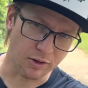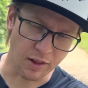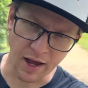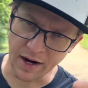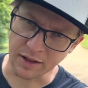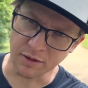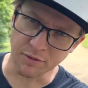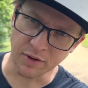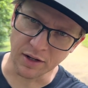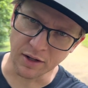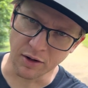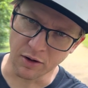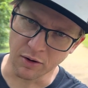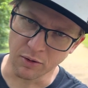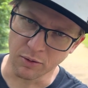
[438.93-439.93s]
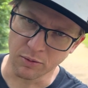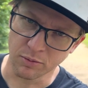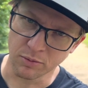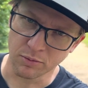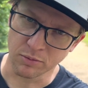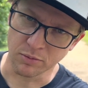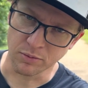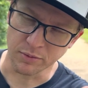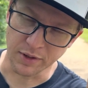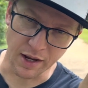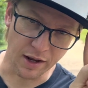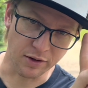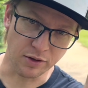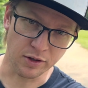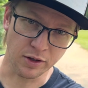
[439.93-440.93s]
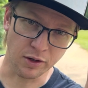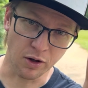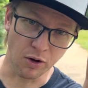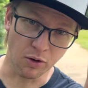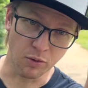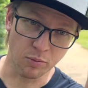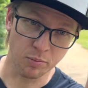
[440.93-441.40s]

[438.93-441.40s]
like the video. Now you can go.